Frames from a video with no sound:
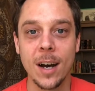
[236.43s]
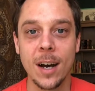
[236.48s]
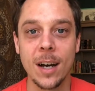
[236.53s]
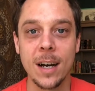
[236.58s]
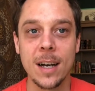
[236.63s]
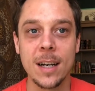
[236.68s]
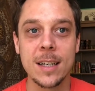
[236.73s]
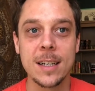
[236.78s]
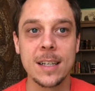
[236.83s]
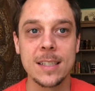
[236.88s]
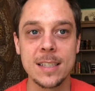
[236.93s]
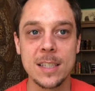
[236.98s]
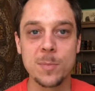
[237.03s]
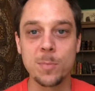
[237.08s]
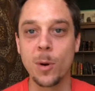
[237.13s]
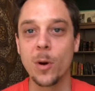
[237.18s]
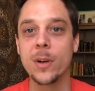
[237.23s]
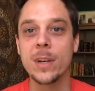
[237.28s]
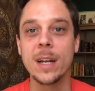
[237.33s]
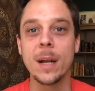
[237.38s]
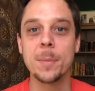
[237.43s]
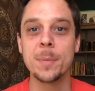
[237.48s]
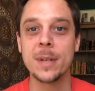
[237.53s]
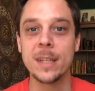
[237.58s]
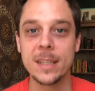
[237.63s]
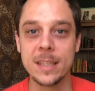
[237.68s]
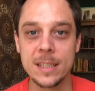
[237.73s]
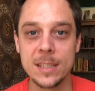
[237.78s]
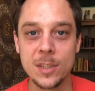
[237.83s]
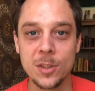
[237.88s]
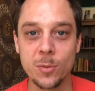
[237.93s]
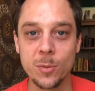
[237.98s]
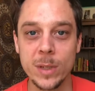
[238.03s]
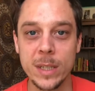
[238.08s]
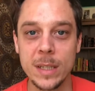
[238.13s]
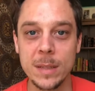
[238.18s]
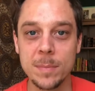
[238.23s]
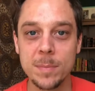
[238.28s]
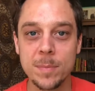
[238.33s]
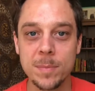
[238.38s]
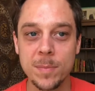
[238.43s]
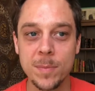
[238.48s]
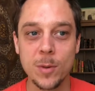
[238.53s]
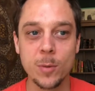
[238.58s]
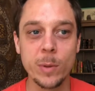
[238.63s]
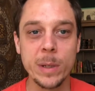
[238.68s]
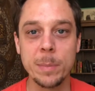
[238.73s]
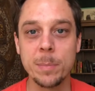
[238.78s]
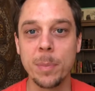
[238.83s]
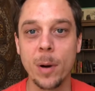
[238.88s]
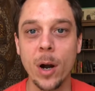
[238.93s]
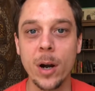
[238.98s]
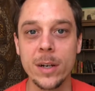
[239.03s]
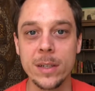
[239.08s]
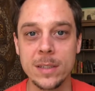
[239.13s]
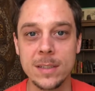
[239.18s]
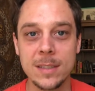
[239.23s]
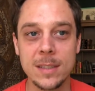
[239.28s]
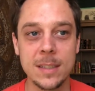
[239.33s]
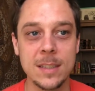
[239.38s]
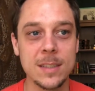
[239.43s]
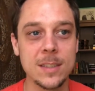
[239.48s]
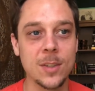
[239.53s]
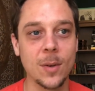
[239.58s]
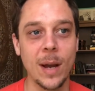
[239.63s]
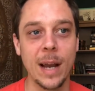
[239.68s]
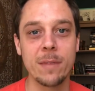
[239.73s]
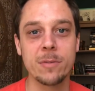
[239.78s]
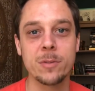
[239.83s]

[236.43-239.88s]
because it's broken up into these three parts, and so after